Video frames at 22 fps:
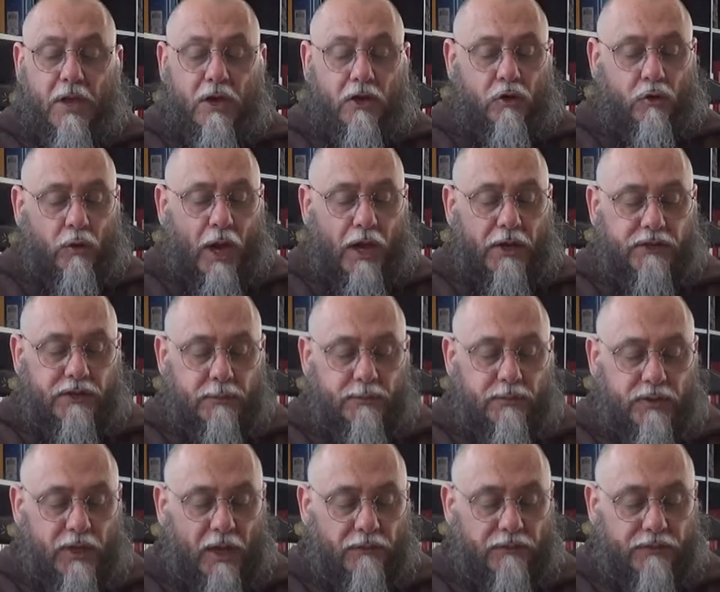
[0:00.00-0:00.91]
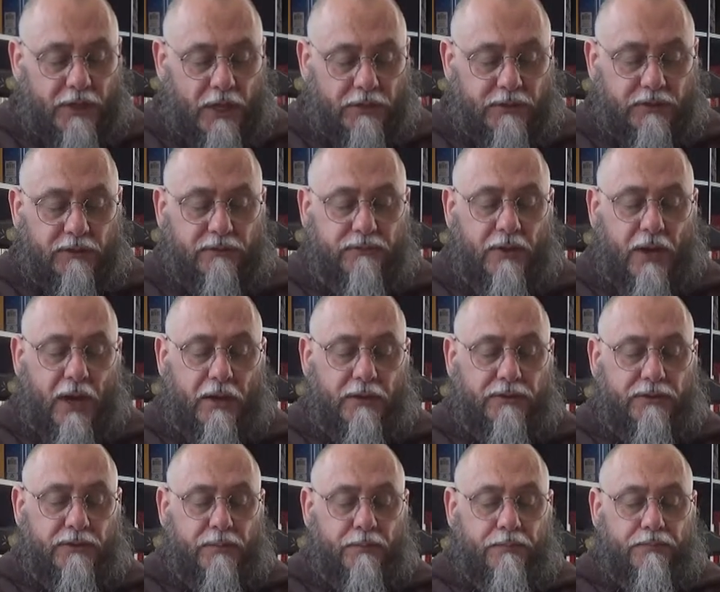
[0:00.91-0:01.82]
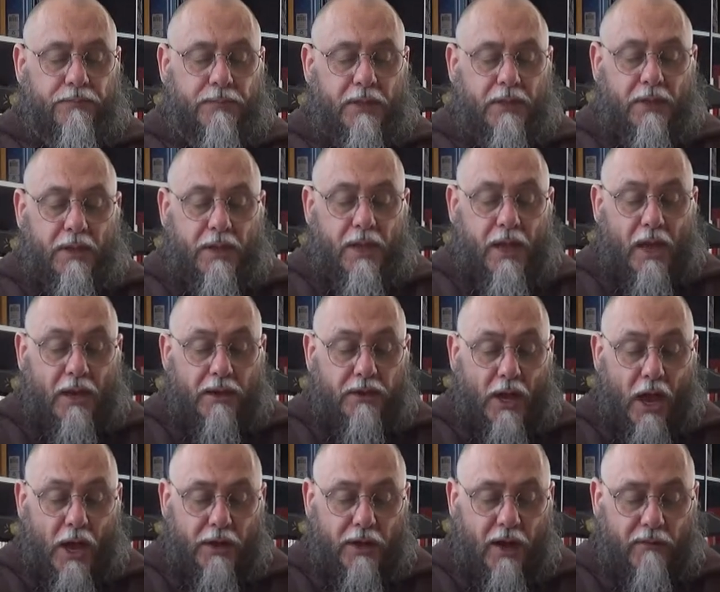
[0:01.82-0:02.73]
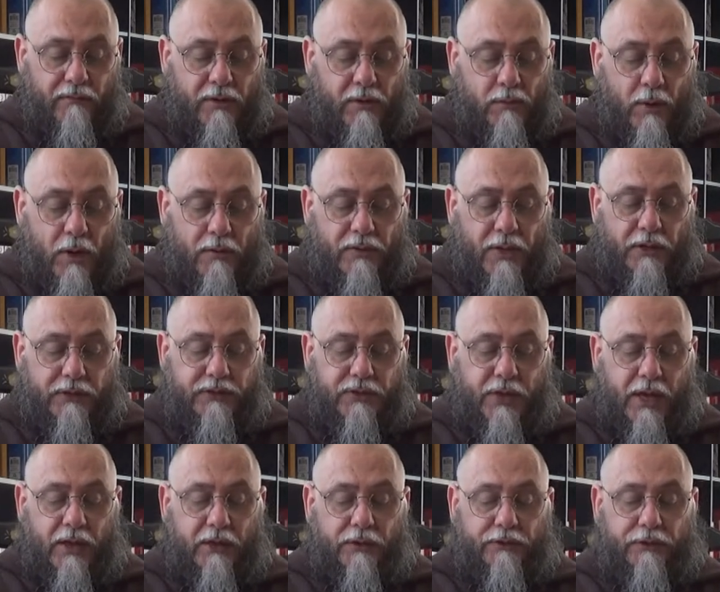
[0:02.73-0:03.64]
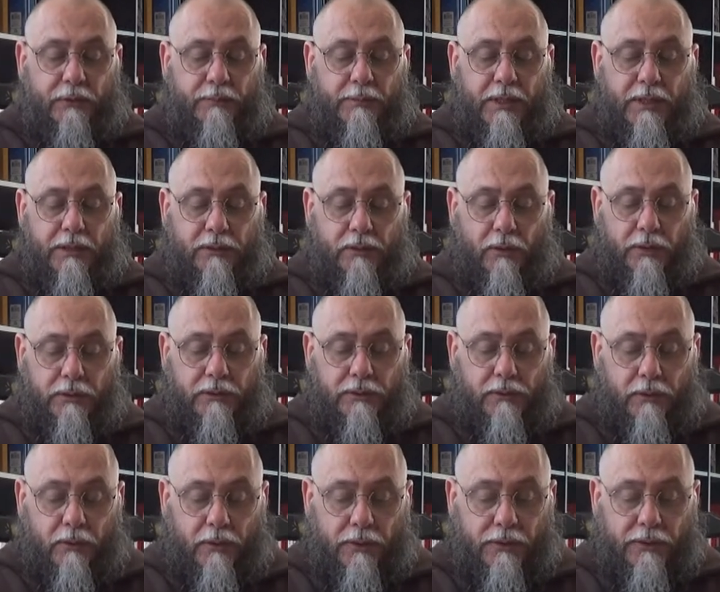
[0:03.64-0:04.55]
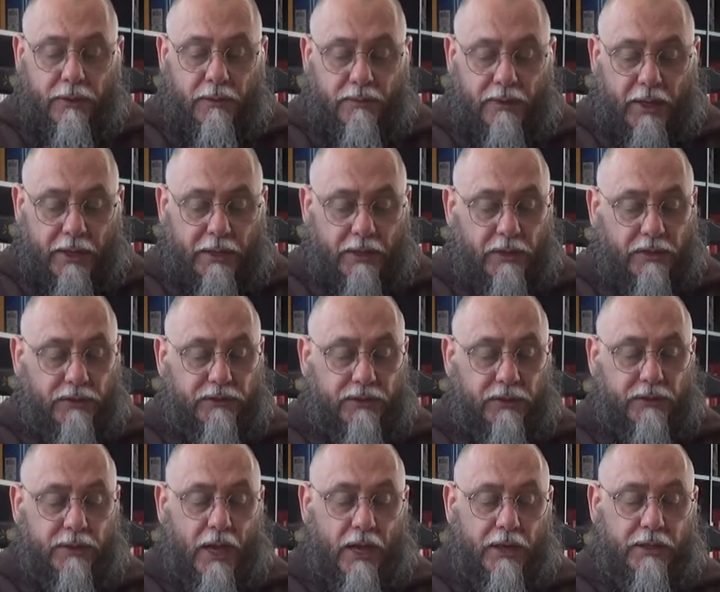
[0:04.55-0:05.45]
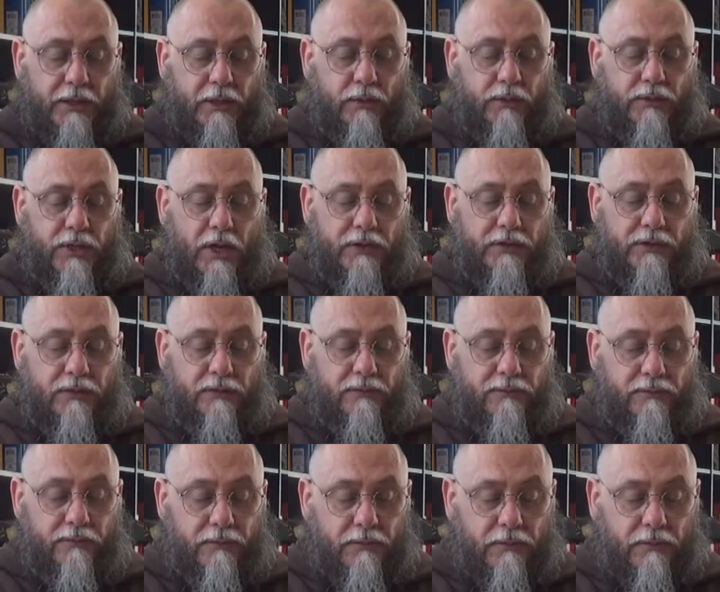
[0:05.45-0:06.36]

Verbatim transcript: Christ himself testifies, Not every one that saith to me, Lord, Lord, that is, not he who testifies."